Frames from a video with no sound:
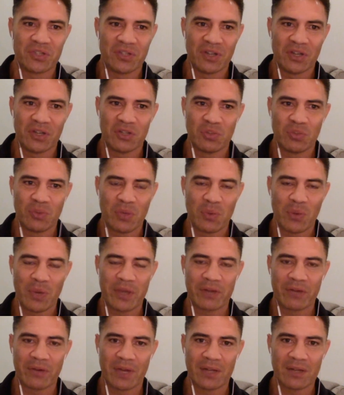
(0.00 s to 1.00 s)
Do we
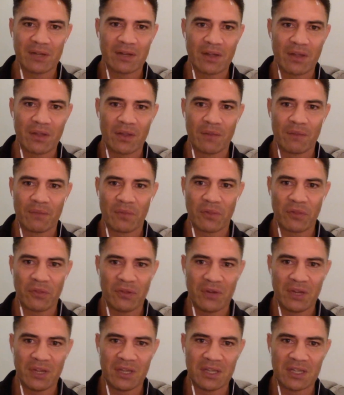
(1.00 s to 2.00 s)
wait around another
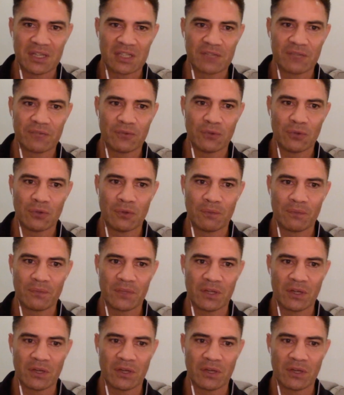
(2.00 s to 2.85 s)
30 years for